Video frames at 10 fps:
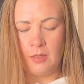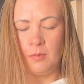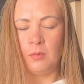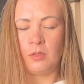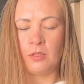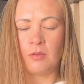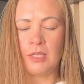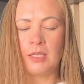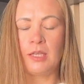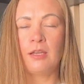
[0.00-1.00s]
Put it right
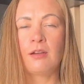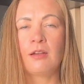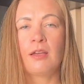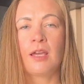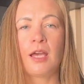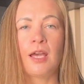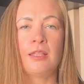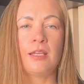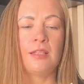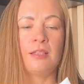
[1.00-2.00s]
here, and
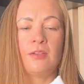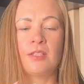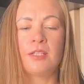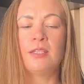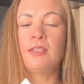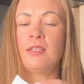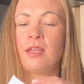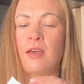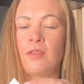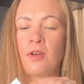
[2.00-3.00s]
then there is
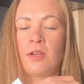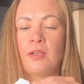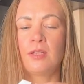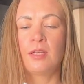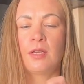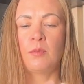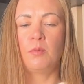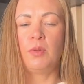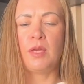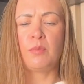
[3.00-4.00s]
another
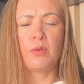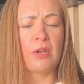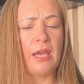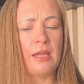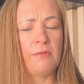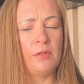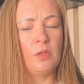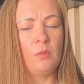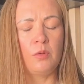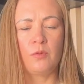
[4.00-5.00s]
paper
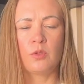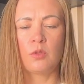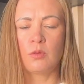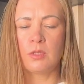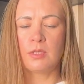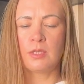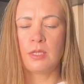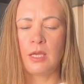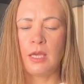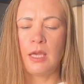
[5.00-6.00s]
envelope of sorts,
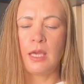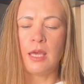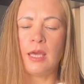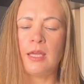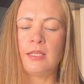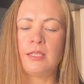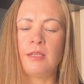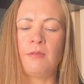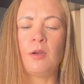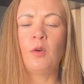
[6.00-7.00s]
and
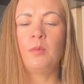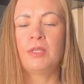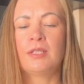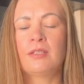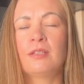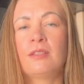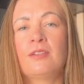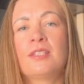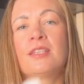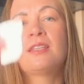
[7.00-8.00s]
if I open it, there
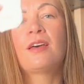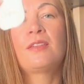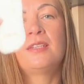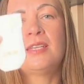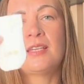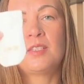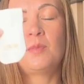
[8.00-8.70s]
is another dust